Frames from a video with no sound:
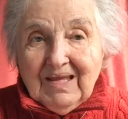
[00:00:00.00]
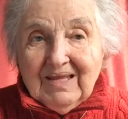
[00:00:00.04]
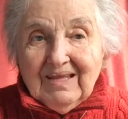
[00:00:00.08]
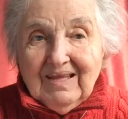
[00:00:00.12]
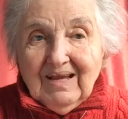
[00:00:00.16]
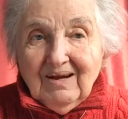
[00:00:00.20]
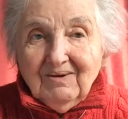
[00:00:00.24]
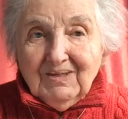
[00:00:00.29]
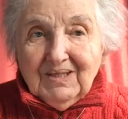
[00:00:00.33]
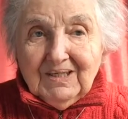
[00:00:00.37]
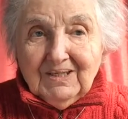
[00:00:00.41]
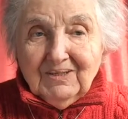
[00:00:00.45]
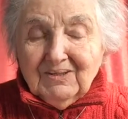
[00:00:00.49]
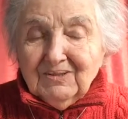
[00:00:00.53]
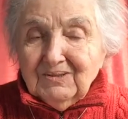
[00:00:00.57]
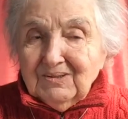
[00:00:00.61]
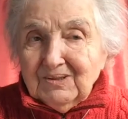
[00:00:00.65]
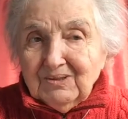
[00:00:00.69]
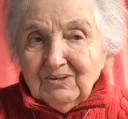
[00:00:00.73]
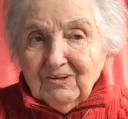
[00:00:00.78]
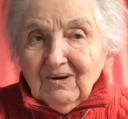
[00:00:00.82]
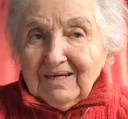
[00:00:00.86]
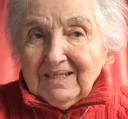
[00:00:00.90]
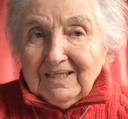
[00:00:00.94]
Don't
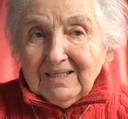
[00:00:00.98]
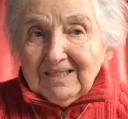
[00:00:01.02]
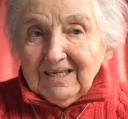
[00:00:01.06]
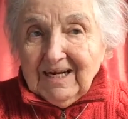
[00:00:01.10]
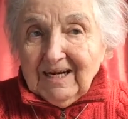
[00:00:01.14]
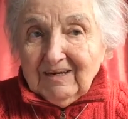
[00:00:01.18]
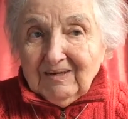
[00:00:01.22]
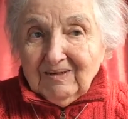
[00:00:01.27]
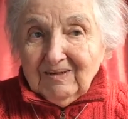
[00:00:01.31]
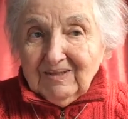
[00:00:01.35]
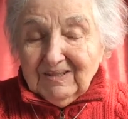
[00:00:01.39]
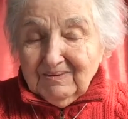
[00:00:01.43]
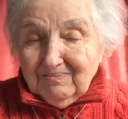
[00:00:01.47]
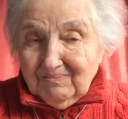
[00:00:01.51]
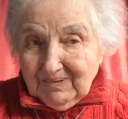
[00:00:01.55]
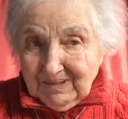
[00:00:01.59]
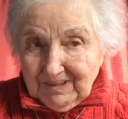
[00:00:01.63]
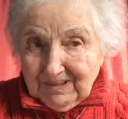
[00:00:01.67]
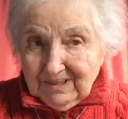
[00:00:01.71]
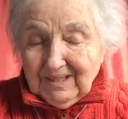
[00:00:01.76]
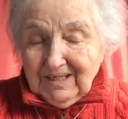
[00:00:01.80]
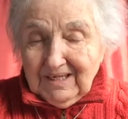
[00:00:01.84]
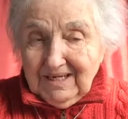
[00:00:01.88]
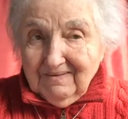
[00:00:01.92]
scratch it out,
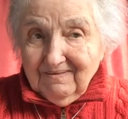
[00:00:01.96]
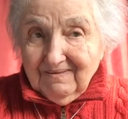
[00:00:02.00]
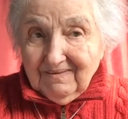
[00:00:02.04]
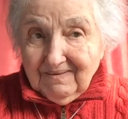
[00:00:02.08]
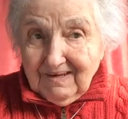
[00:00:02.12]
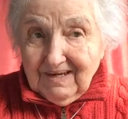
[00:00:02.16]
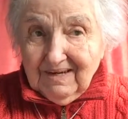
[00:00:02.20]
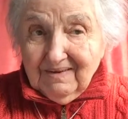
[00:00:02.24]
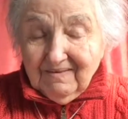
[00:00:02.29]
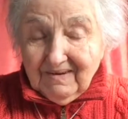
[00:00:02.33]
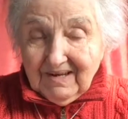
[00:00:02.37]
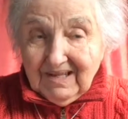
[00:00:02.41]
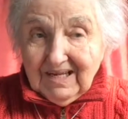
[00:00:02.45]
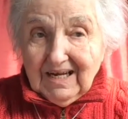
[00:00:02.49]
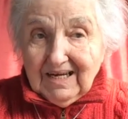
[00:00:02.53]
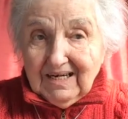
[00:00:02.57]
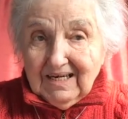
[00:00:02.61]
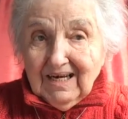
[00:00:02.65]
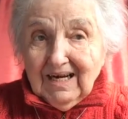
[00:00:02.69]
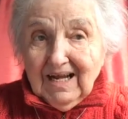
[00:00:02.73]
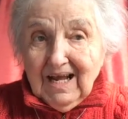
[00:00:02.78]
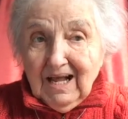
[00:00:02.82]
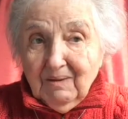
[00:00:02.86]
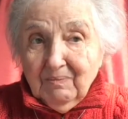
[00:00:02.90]
but leave it there.
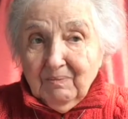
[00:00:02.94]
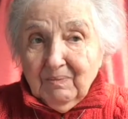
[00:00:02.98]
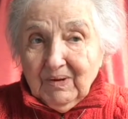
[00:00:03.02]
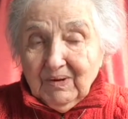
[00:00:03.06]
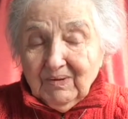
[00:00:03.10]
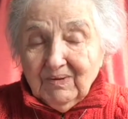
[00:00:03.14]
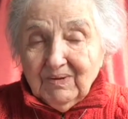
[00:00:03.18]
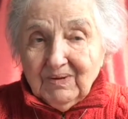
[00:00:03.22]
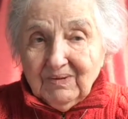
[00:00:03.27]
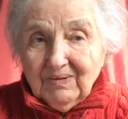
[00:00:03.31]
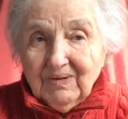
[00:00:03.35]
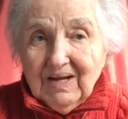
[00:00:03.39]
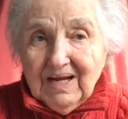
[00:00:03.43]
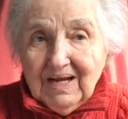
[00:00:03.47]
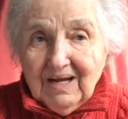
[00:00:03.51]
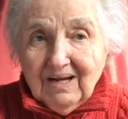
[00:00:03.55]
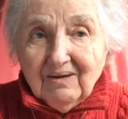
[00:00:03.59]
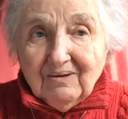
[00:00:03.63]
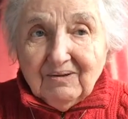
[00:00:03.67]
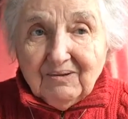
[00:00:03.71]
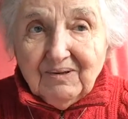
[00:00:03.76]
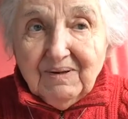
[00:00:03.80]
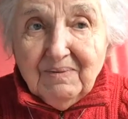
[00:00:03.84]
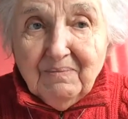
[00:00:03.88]
It'll help you to
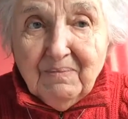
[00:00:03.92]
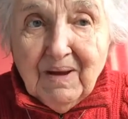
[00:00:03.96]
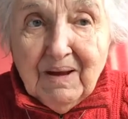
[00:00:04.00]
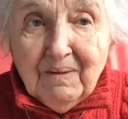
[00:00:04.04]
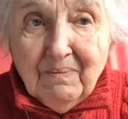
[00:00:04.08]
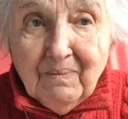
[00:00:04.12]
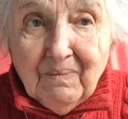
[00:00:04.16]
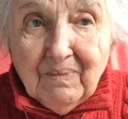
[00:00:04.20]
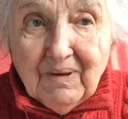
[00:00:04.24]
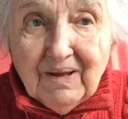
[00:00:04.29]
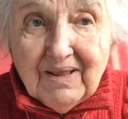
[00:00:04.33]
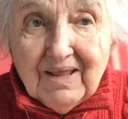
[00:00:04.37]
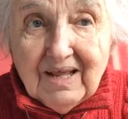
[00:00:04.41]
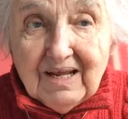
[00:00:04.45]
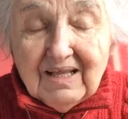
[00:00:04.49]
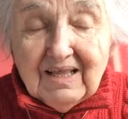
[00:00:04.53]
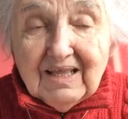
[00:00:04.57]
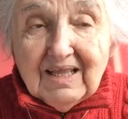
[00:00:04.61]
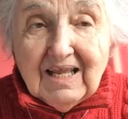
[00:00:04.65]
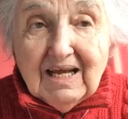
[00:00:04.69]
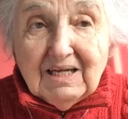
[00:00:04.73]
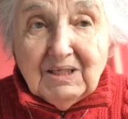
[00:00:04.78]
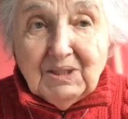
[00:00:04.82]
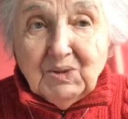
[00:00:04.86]
remember
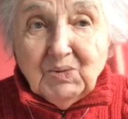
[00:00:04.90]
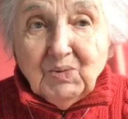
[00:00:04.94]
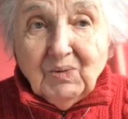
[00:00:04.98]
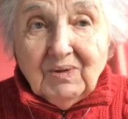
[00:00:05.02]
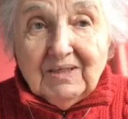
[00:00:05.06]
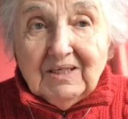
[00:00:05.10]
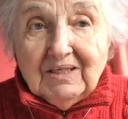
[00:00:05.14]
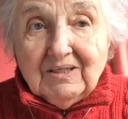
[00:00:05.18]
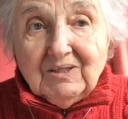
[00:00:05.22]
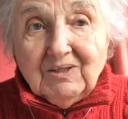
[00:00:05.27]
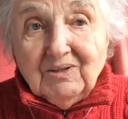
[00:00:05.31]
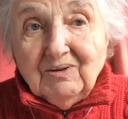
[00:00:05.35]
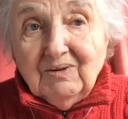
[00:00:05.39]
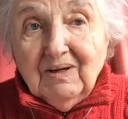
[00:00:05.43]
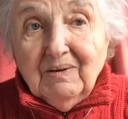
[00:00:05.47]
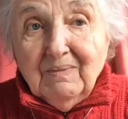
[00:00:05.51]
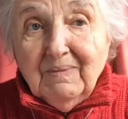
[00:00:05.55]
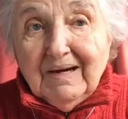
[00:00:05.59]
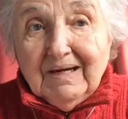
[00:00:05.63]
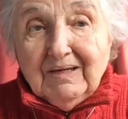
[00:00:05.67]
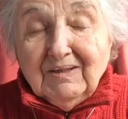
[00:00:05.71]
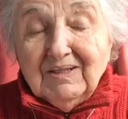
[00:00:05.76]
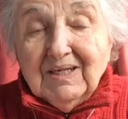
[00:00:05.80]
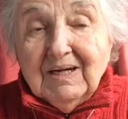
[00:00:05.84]
that that's what it's all
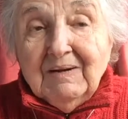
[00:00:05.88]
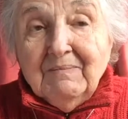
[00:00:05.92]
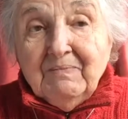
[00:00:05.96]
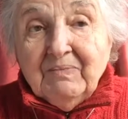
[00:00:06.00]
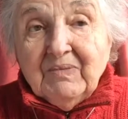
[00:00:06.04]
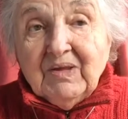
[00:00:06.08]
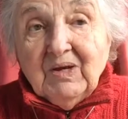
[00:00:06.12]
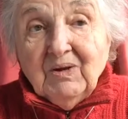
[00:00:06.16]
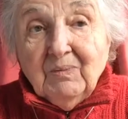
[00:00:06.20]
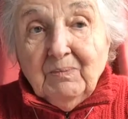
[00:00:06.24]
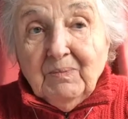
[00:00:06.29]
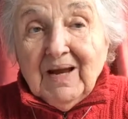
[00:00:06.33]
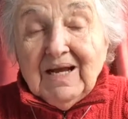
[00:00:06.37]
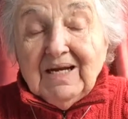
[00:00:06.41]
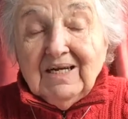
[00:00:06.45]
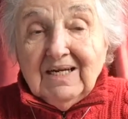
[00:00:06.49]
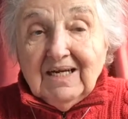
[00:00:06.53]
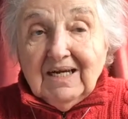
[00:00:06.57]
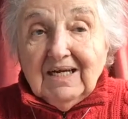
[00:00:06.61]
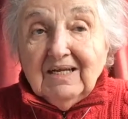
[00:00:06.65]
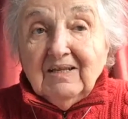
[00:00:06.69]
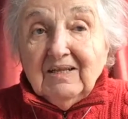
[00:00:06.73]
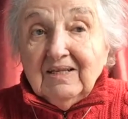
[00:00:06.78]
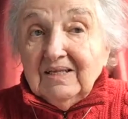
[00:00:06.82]
about. You're
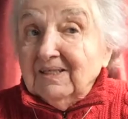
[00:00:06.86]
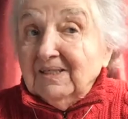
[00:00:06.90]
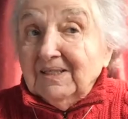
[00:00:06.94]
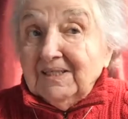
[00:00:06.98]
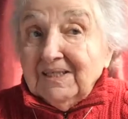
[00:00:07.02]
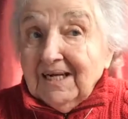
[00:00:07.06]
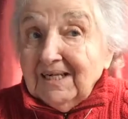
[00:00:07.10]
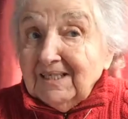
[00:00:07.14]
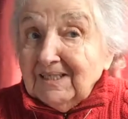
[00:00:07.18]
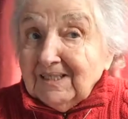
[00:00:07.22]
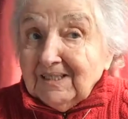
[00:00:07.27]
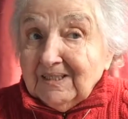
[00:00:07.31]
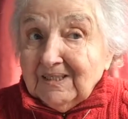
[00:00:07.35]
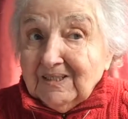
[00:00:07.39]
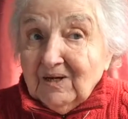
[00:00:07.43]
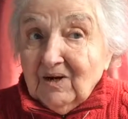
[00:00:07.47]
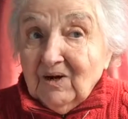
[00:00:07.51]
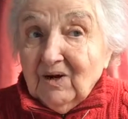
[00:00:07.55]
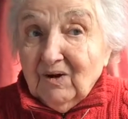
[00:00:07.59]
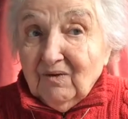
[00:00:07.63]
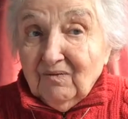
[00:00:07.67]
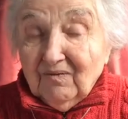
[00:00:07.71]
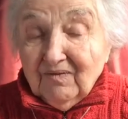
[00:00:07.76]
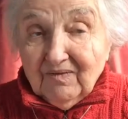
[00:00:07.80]
painting the gesture
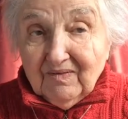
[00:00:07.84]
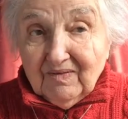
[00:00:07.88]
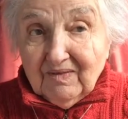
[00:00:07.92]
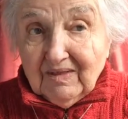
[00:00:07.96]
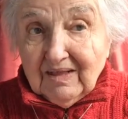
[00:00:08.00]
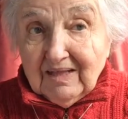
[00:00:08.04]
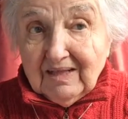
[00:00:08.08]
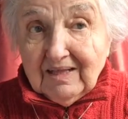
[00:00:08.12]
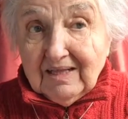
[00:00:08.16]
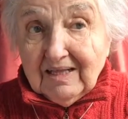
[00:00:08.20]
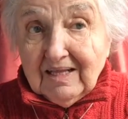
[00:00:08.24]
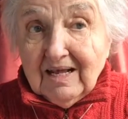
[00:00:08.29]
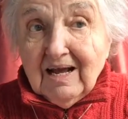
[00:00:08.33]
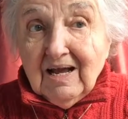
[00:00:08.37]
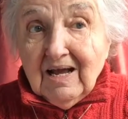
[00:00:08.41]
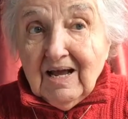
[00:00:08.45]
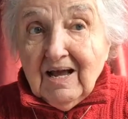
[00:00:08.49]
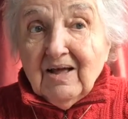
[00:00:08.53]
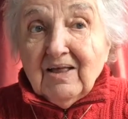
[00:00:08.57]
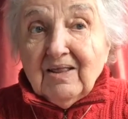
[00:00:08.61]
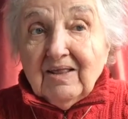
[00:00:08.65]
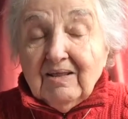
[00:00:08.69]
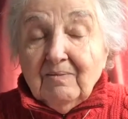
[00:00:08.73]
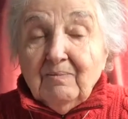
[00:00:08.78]
of
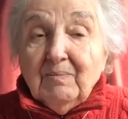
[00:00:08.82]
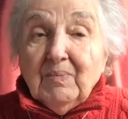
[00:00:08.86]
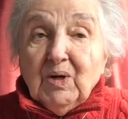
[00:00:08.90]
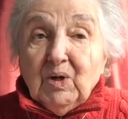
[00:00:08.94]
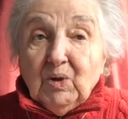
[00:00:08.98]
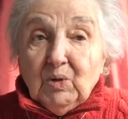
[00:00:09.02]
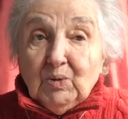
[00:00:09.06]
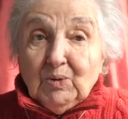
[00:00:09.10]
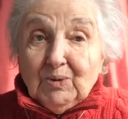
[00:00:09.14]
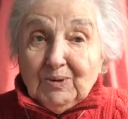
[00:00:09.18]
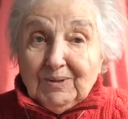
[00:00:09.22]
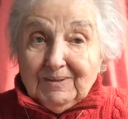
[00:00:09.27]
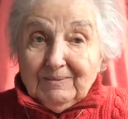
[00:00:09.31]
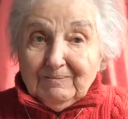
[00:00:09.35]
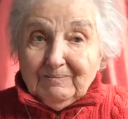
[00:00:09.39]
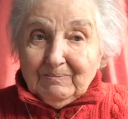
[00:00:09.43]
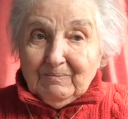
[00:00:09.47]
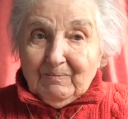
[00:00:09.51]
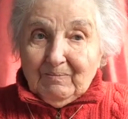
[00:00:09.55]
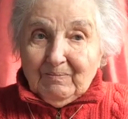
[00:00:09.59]
the pose.